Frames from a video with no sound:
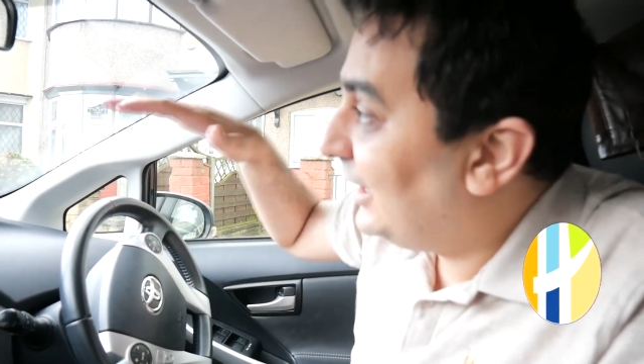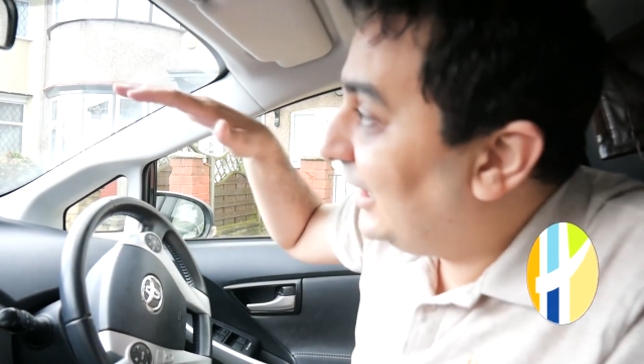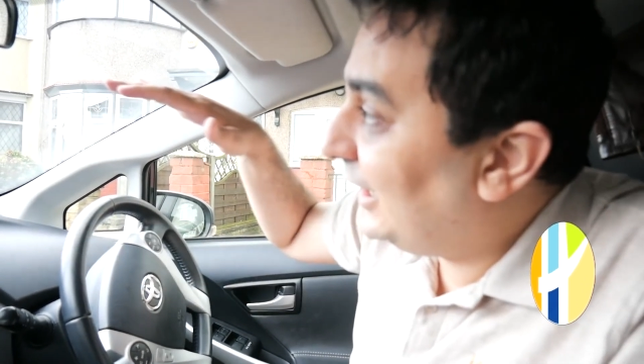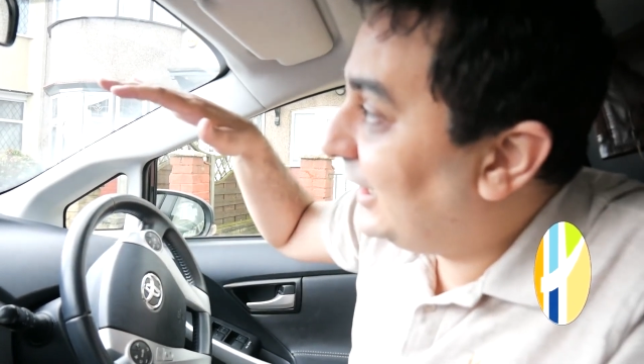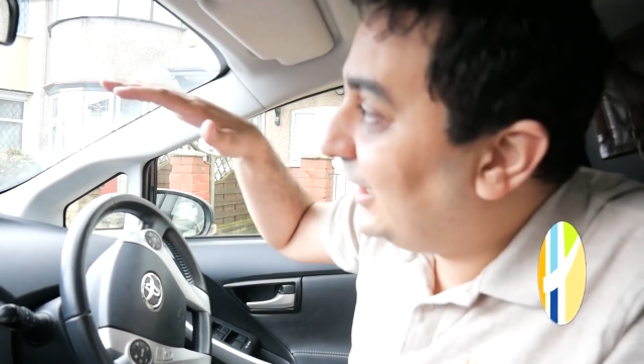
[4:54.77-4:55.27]

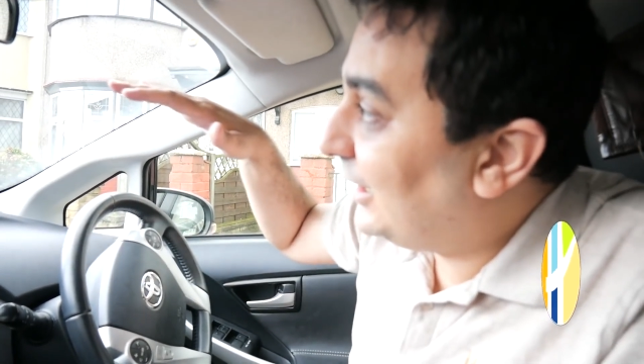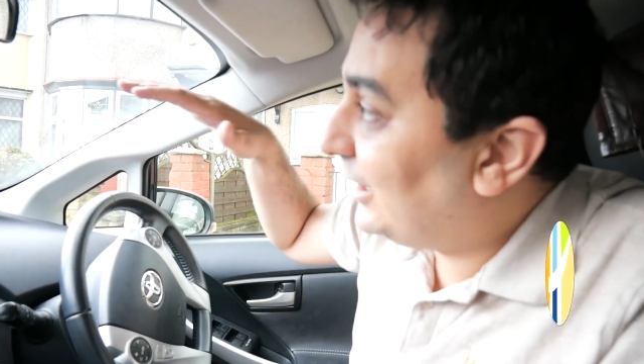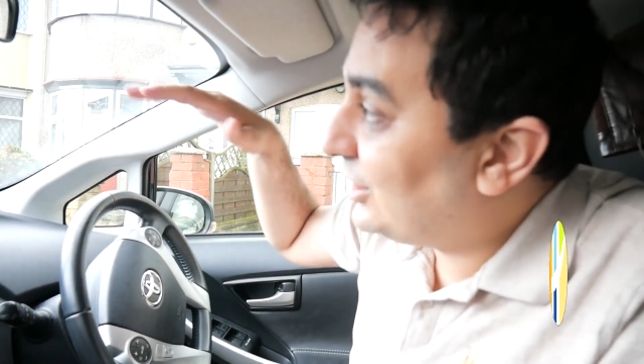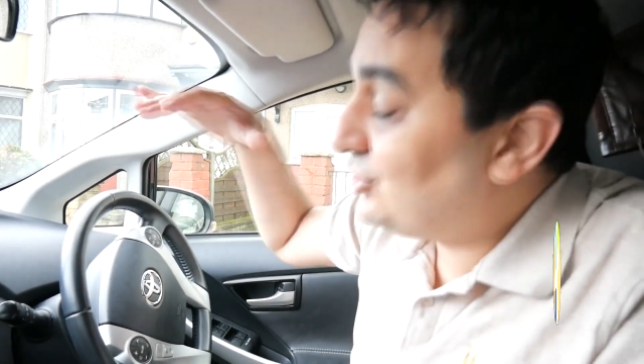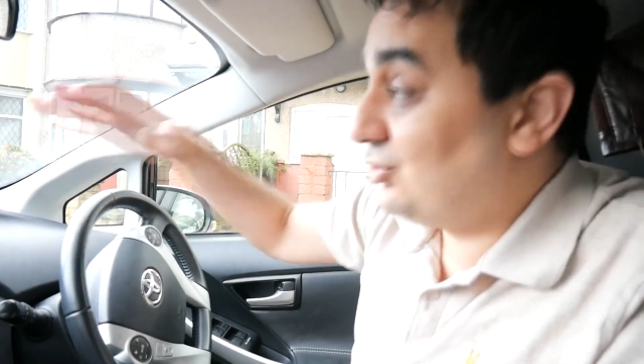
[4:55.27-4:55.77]

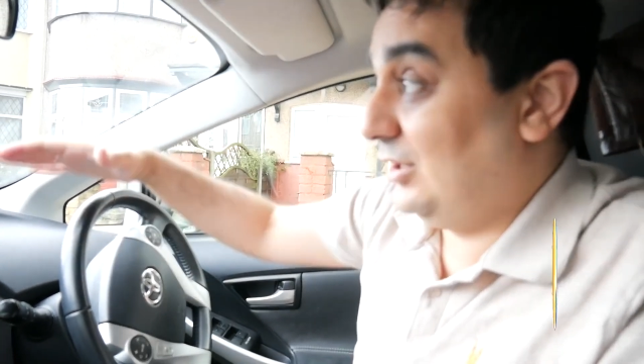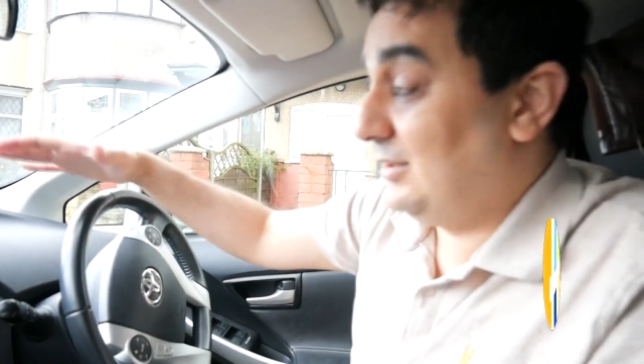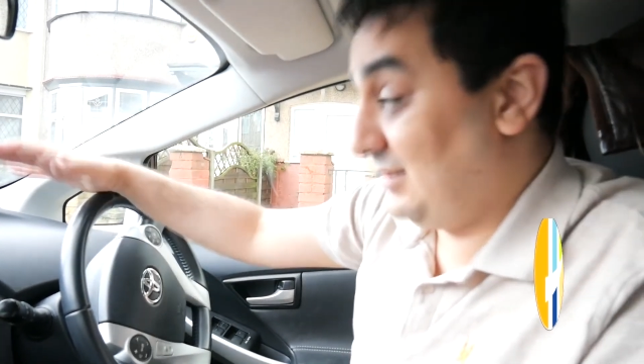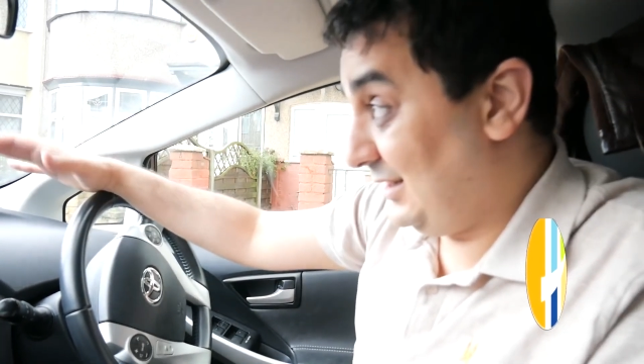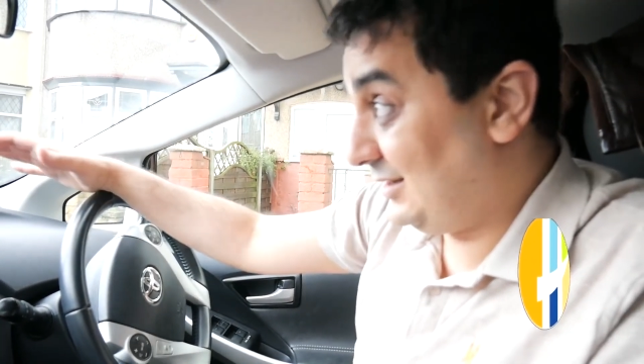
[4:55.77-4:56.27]

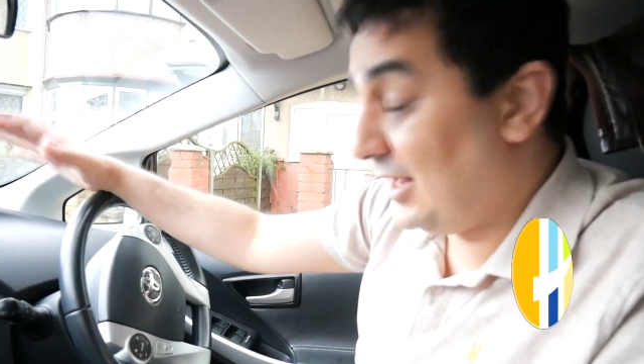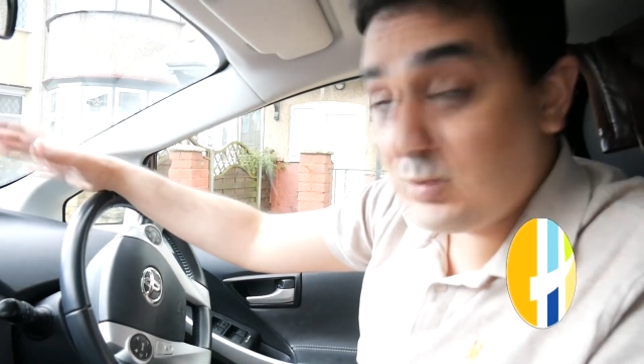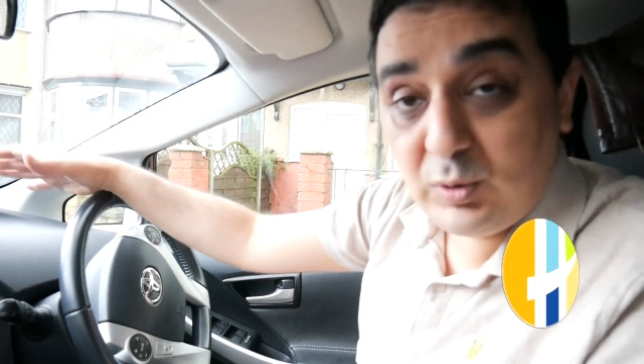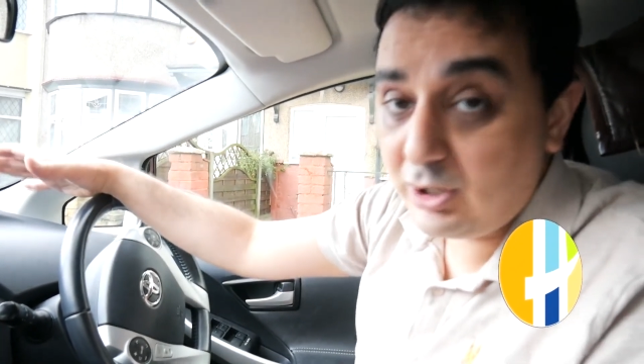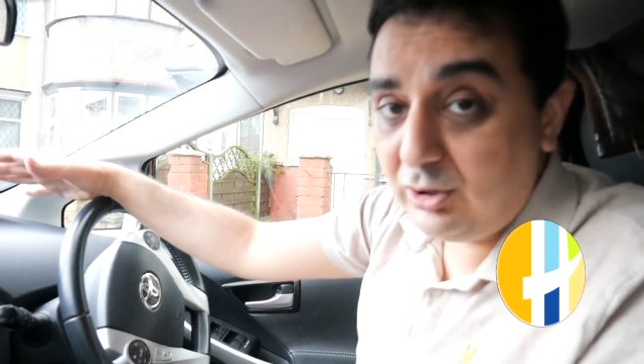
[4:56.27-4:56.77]
it does
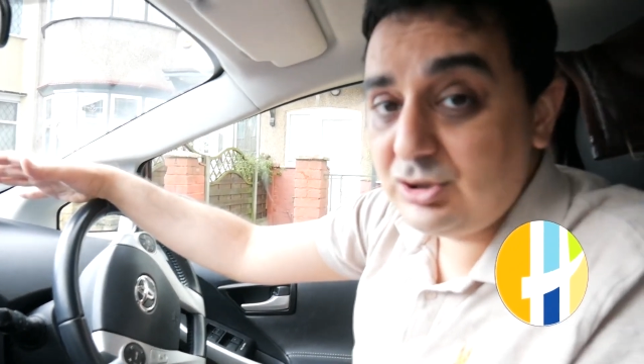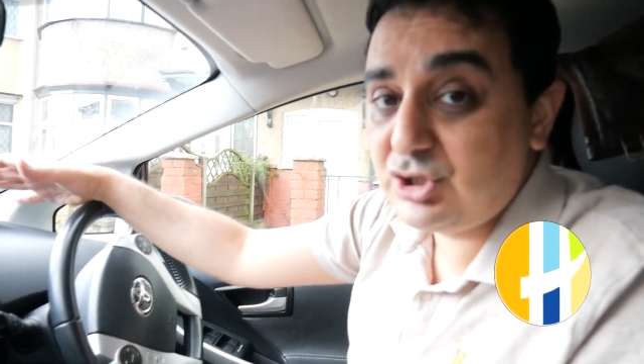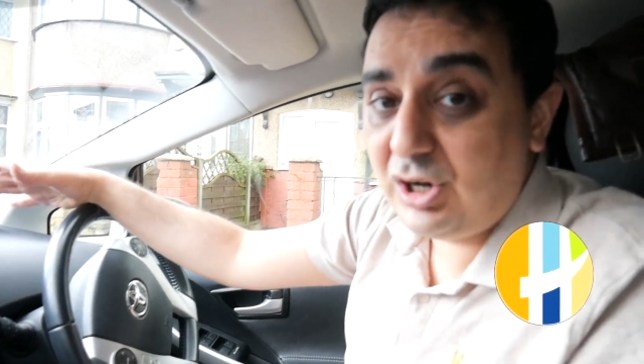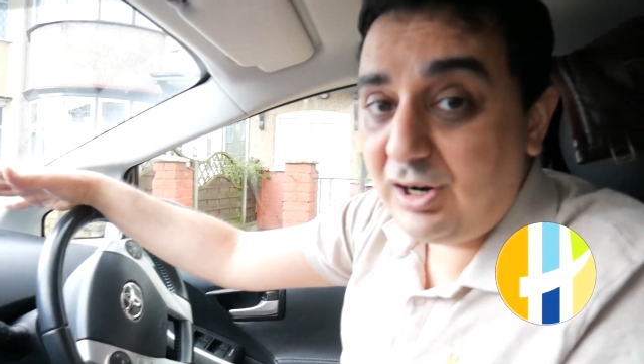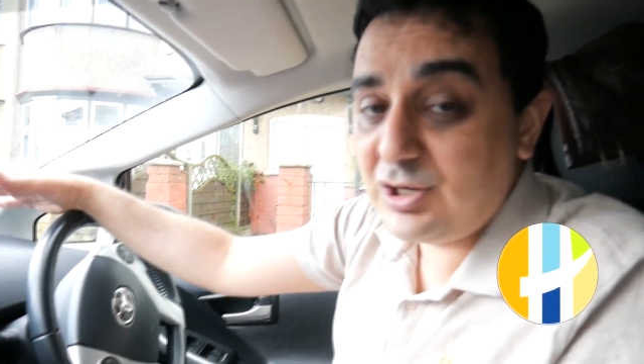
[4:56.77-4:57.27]
work on
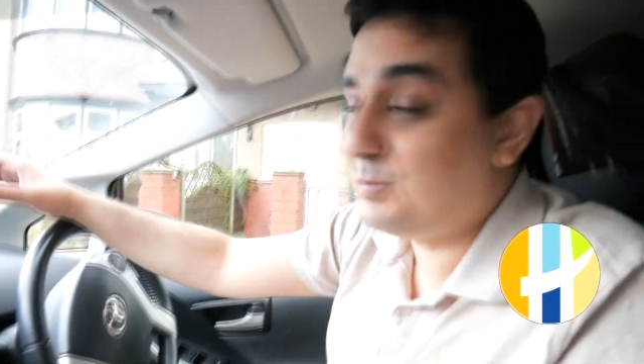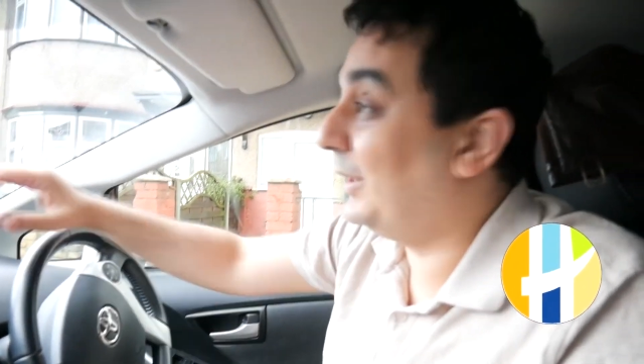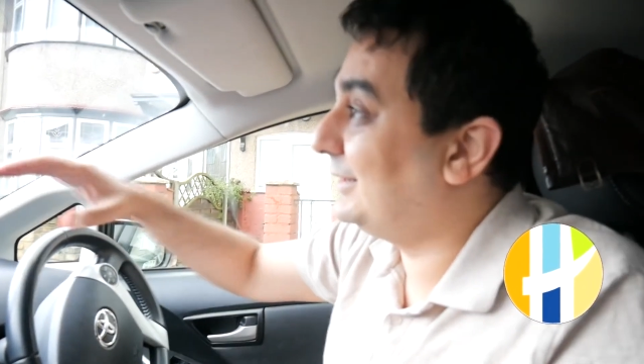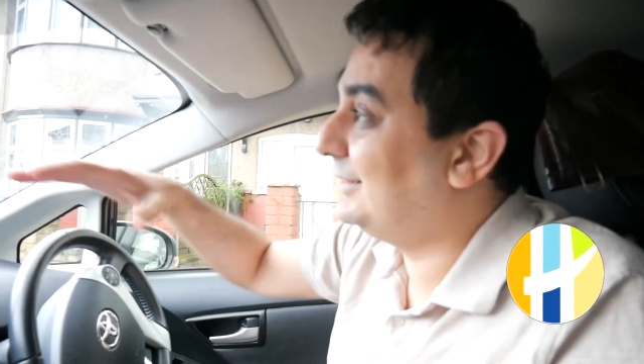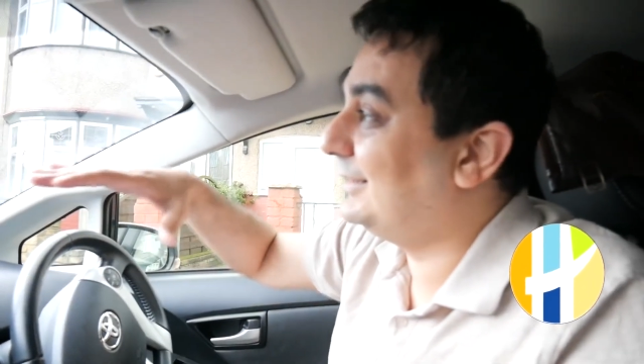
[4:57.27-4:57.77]
charge,
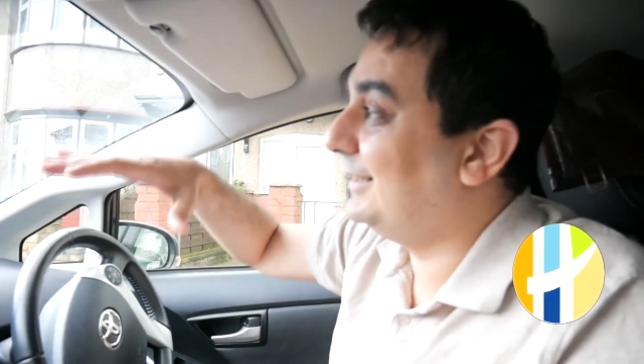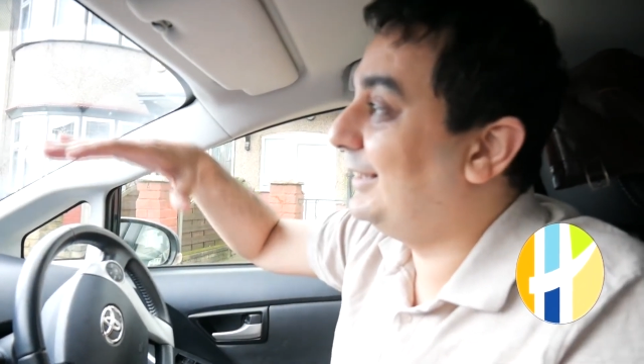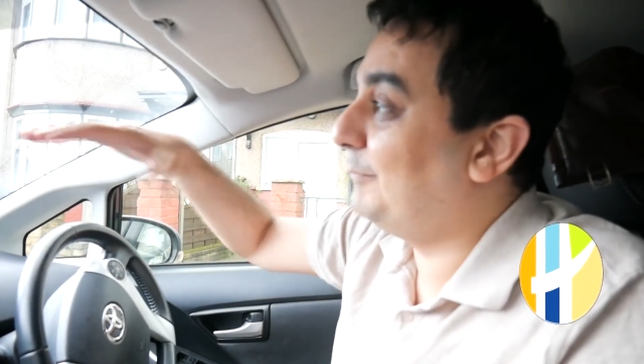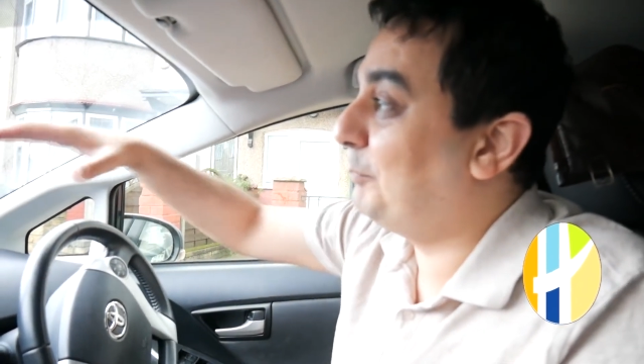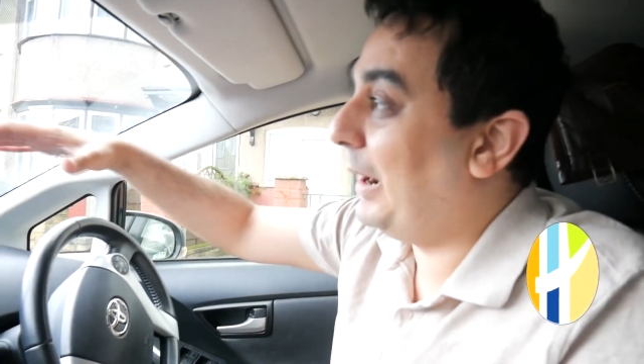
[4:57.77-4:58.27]
but
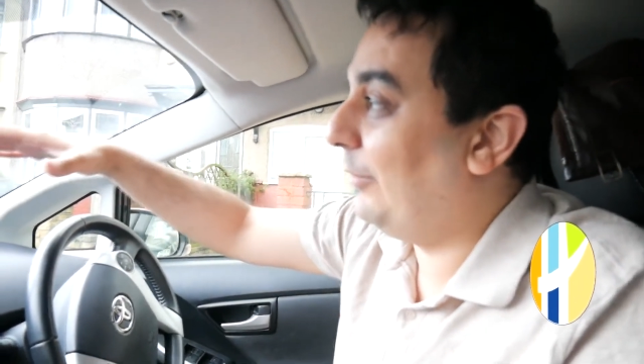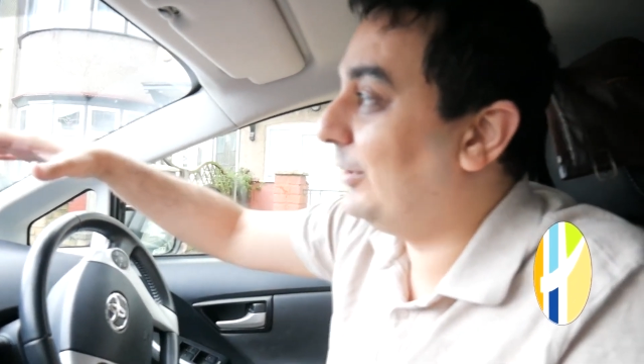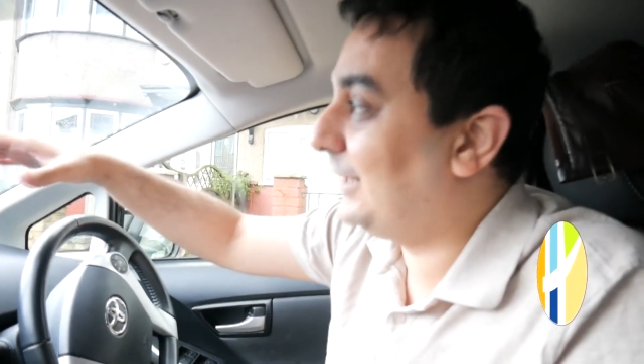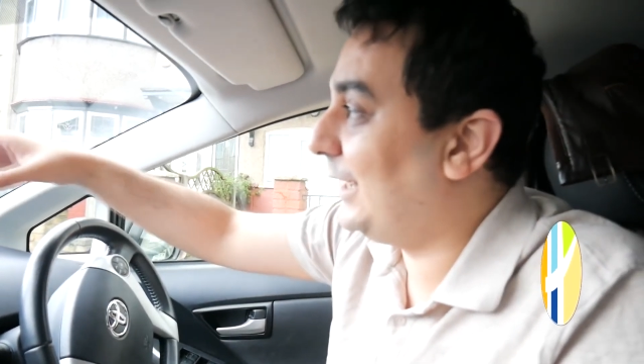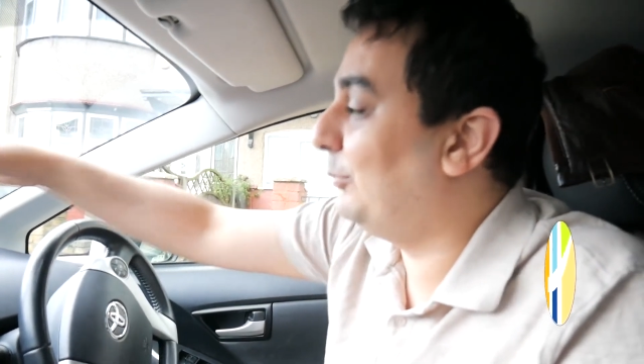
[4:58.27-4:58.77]
the
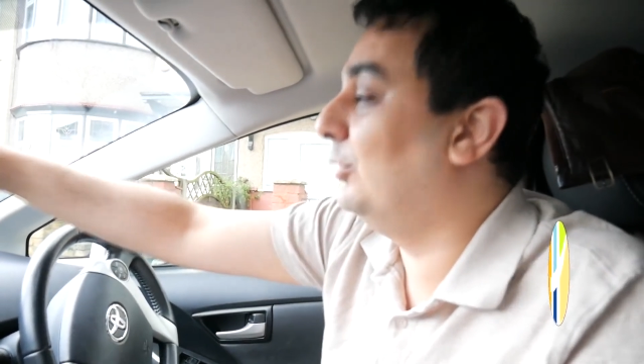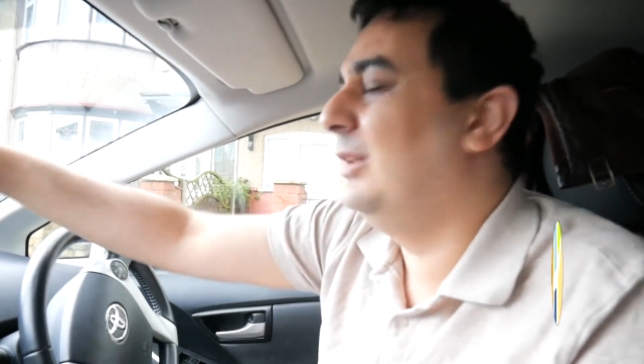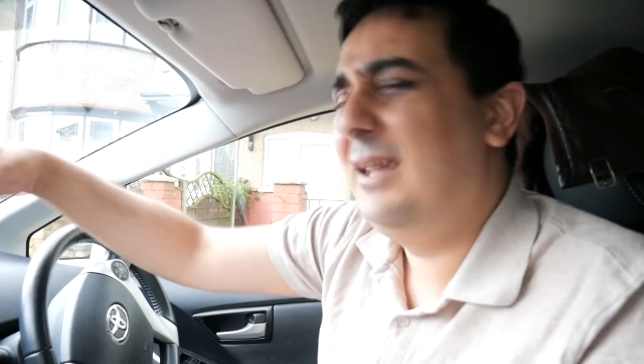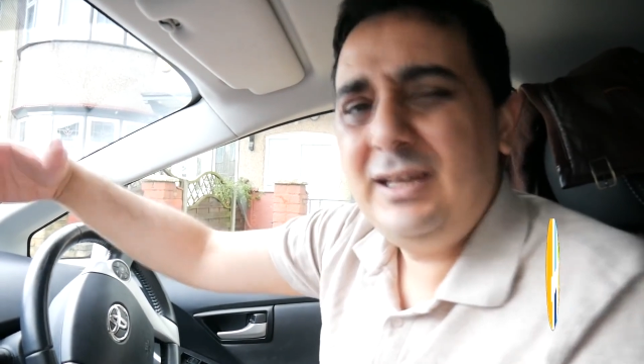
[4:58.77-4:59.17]
power cable,